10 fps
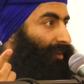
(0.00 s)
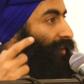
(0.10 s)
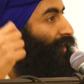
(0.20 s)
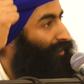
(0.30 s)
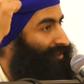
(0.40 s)

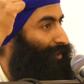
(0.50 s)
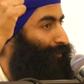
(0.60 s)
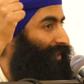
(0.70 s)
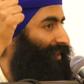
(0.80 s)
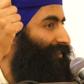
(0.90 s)
Khalsa
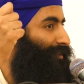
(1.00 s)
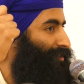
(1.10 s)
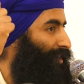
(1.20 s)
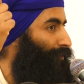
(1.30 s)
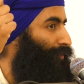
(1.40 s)
Week, we're
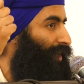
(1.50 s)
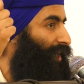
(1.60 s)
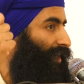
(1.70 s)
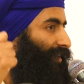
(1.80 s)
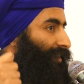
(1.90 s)
celebrating.